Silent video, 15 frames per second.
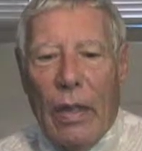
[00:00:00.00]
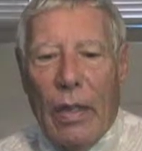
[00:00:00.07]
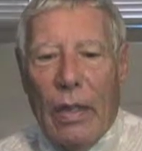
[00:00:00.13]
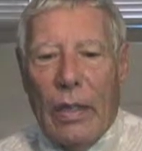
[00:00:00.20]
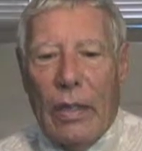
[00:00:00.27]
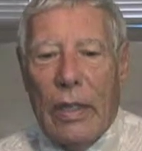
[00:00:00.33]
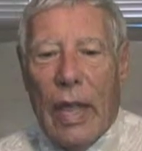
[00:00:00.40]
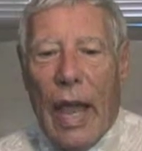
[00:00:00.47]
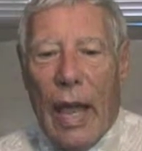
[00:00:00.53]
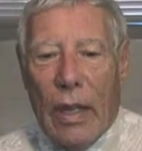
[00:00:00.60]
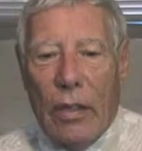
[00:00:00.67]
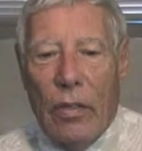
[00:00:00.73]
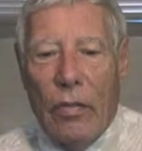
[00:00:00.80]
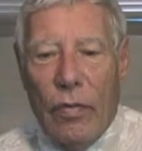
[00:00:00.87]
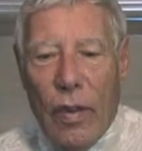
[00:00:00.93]
There's the
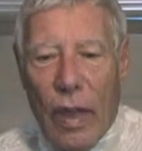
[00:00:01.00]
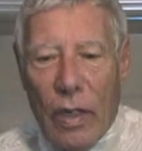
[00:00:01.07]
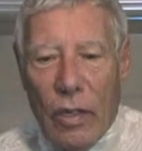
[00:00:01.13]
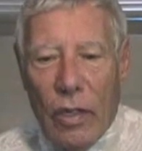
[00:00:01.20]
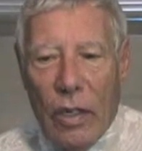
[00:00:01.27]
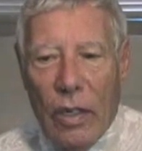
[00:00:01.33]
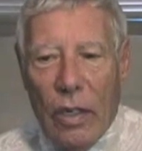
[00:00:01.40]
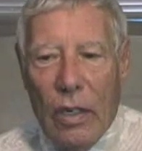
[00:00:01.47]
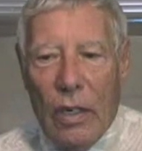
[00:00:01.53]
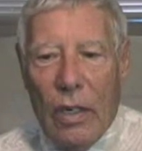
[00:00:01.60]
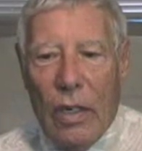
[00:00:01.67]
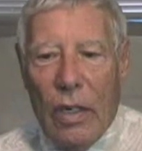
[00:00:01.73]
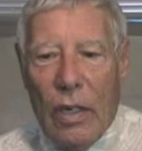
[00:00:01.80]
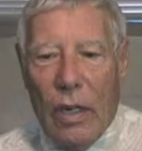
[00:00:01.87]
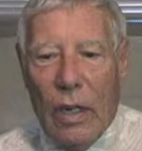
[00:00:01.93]
act of fasting.
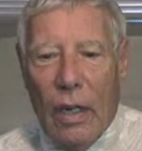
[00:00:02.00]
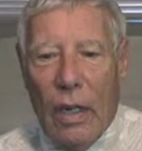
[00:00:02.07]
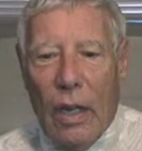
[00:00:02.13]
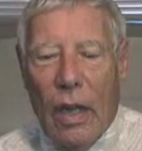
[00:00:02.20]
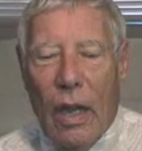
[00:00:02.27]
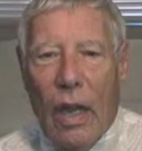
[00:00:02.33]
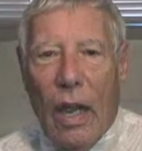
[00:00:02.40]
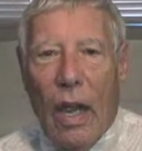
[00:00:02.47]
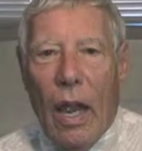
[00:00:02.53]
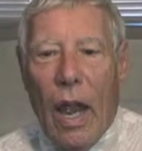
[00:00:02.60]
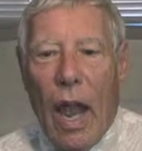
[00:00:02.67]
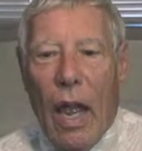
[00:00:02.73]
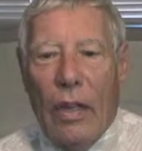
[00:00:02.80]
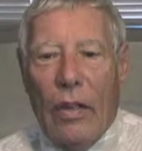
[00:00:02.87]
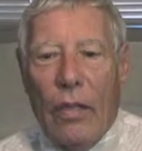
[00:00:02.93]

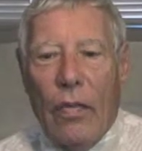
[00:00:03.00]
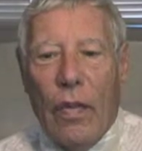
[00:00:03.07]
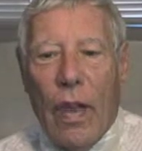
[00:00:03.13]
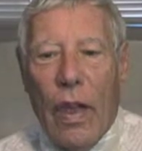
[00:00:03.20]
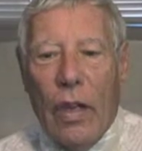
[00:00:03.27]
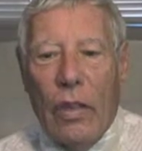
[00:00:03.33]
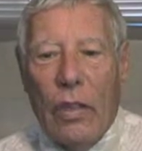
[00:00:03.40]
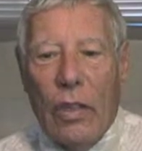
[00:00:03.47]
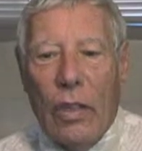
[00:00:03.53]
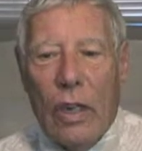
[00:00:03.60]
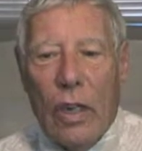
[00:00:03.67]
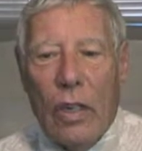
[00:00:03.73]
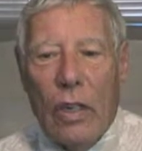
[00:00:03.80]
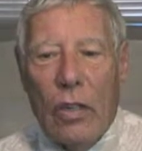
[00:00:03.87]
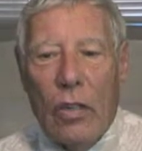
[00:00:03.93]
And to fast
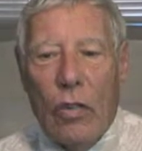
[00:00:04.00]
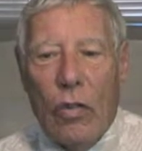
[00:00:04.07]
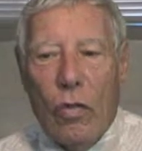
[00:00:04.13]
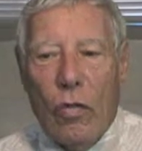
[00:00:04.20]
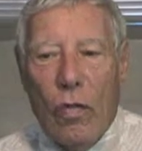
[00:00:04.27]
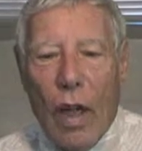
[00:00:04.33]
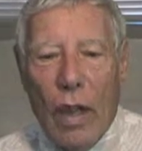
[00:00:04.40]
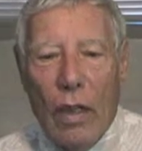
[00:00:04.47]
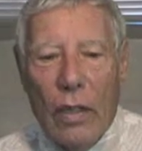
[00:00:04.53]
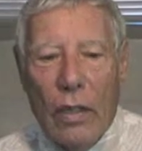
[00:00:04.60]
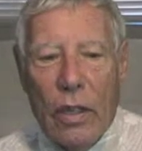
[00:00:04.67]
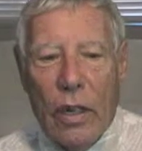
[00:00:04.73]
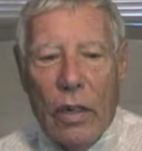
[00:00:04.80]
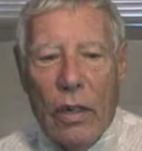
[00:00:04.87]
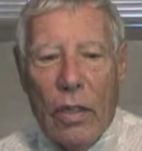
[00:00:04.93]
is to
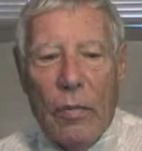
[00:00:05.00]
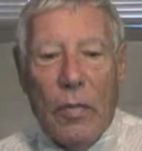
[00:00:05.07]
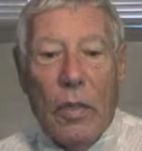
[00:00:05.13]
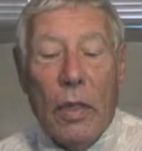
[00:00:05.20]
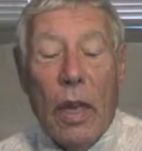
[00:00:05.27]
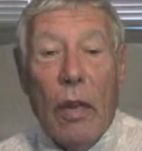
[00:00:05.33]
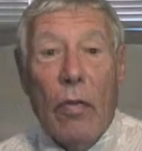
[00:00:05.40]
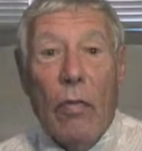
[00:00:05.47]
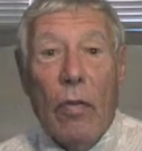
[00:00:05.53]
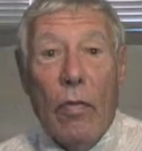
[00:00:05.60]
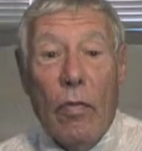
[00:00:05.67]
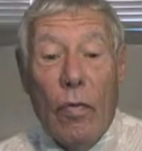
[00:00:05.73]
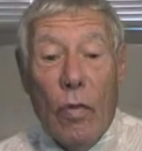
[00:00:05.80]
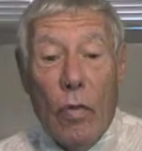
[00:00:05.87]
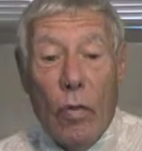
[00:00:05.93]
voluntarily abstain
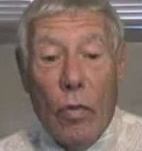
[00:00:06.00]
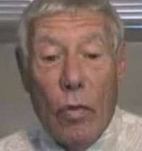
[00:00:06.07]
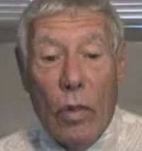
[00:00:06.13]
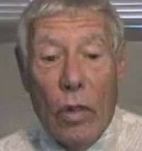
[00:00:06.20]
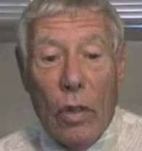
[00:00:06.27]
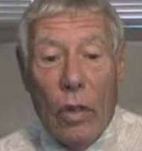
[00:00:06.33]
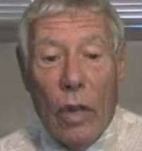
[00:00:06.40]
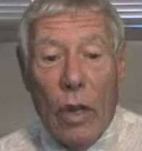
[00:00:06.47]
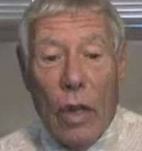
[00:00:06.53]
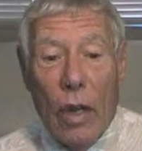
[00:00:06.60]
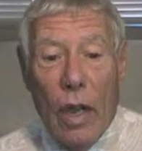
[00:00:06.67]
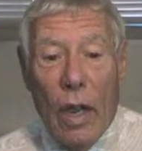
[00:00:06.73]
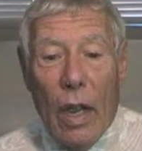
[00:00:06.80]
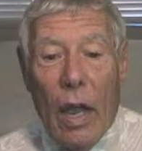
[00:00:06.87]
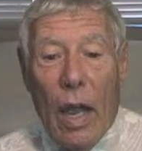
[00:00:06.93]
from food
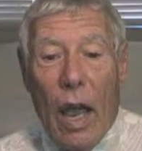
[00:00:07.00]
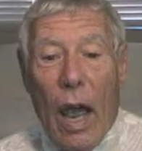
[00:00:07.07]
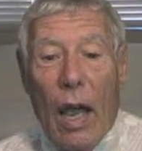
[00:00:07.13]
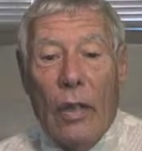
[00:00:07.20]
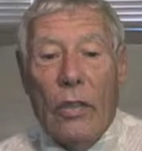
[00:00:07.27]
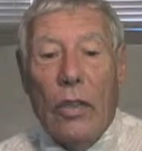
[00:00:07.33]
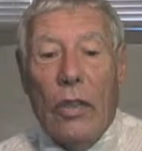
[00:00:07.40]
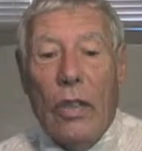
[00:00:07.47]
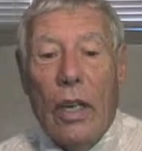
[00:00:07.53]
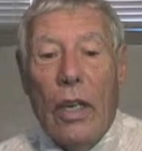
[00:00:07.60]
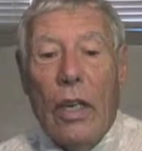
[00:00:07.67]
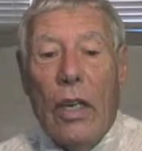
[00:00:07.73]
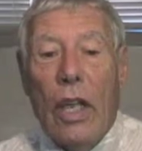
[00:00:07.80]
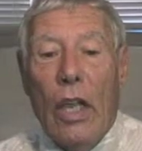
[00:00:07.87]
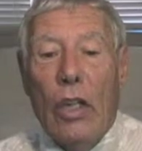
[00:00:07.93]
as a
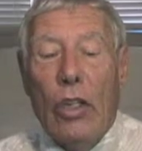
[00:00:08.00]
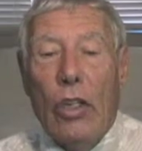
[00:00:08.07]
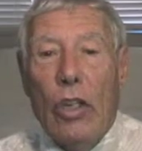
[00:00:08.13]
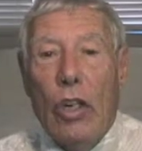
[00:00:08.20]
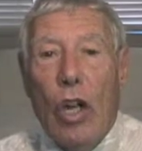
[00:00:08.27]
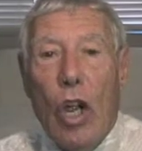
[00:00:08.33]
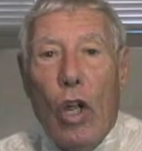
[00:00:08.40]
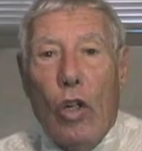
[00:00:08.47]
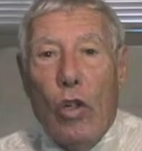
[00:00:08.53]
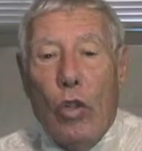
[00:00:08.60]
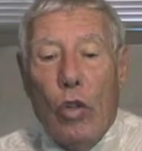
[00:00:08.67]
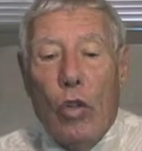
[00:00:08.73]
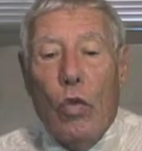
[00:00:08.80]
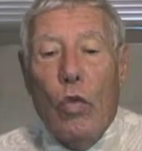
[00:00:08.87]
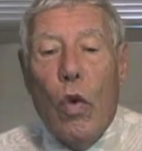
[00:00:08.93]
dedication
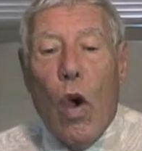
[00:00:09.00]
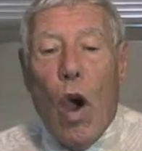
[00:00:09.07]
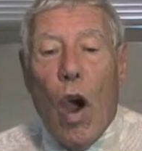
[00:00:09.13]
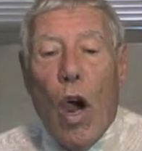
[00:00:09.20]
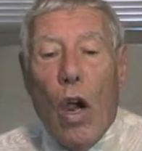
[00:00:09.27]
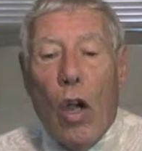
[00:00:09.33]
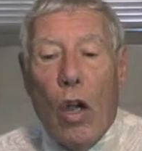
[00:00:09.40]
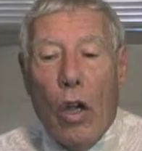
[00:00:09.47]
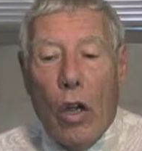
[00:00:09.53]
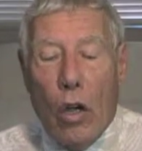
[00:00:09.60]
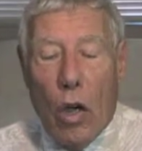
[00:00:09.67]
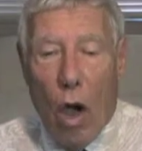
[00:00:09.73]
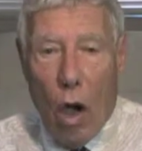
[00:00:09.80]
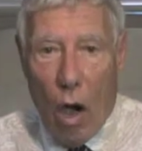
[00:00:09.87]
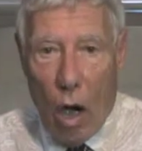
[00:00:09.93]
to
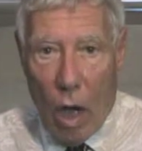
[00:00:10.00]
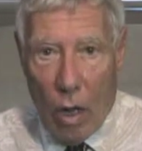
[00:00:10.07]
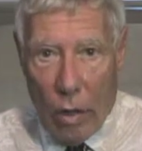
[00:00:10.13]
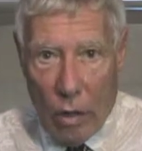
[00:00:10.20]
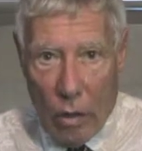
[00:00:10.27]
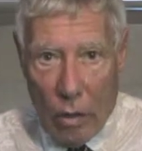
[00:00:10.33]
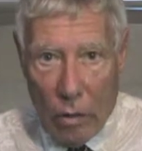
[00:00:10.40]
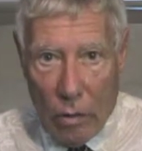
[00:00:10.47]
God.